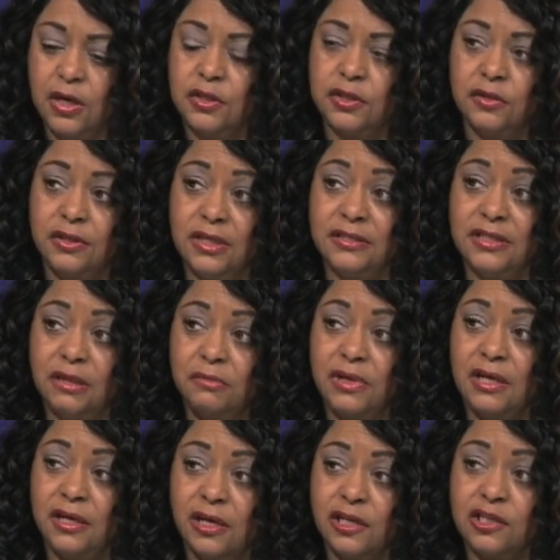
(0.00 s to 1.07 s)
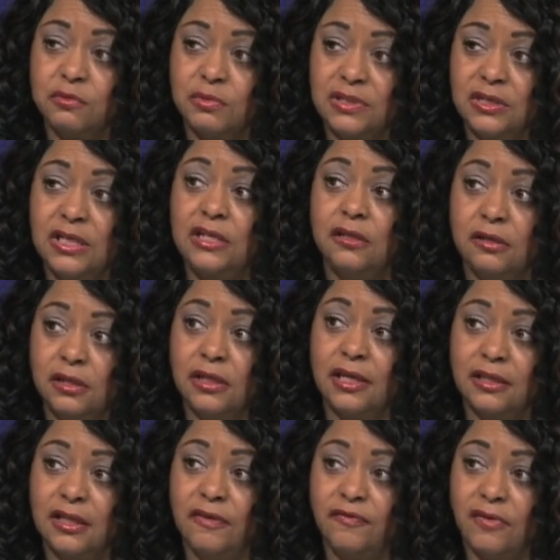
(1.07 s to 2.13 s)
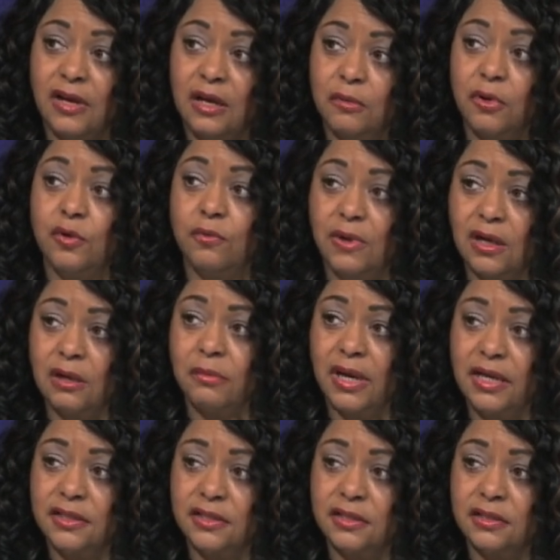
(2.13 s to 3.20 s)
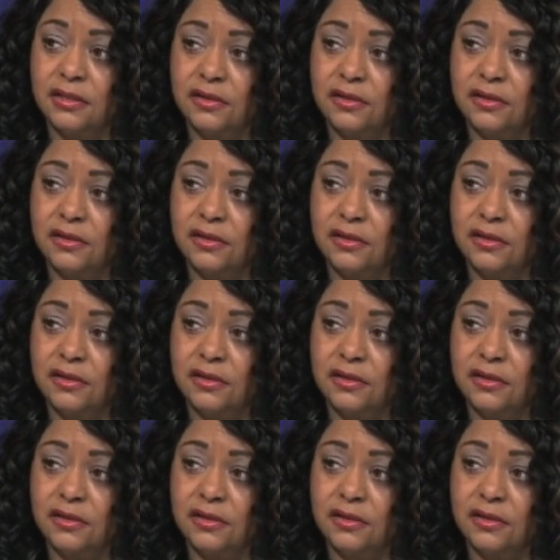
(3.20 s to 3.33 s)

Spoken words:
So, does that mean customers need to look at their flame on a regular basis?